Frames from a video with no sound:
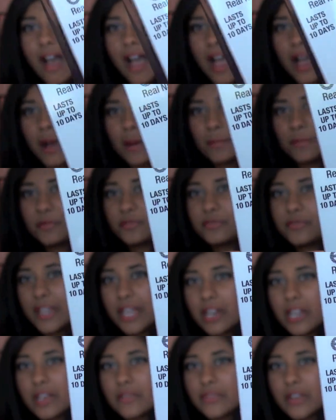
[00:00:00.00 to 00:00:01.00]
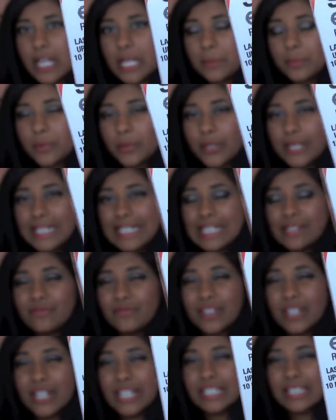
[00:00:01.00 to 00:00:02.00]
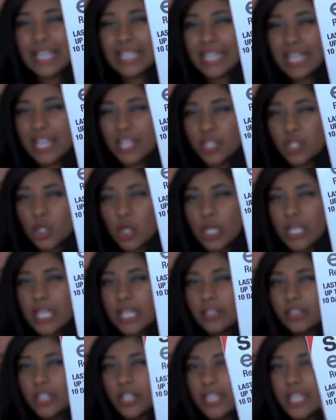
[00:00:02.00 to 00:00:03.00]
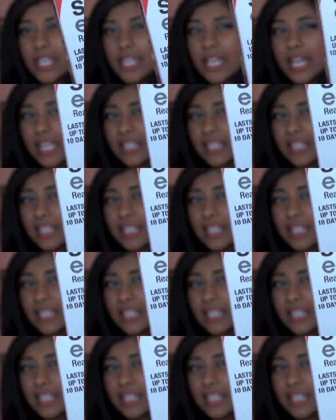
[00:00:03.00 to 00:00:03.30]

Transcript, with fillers: Um, very, very pretty and very like intricate looking.